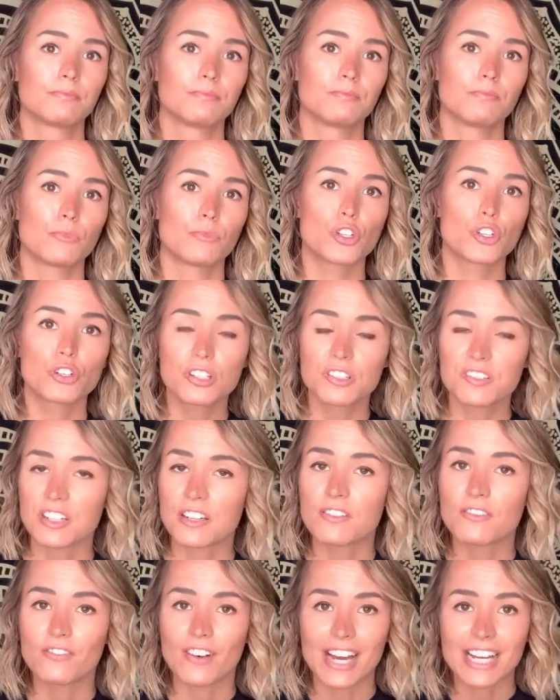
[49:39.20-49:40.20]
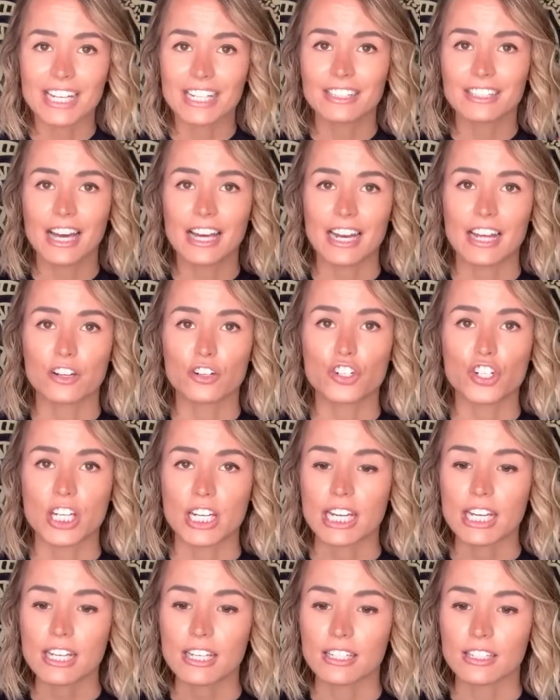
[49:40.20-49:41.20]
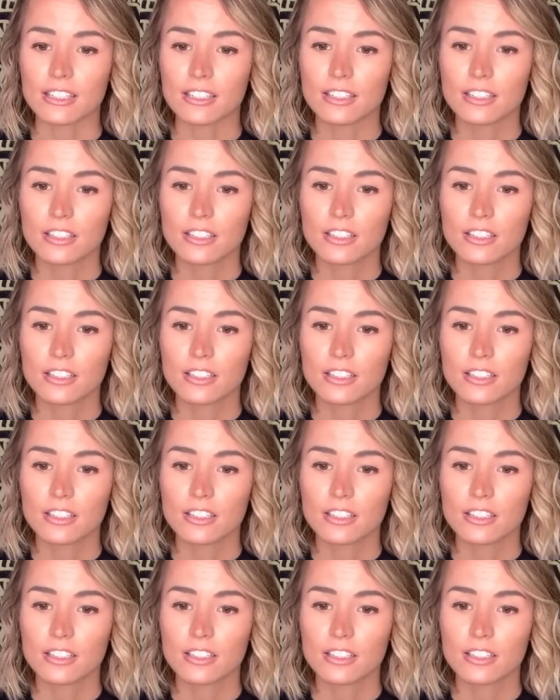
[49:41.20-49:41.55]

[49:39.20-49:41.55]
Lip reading: You're just inviting that energy in.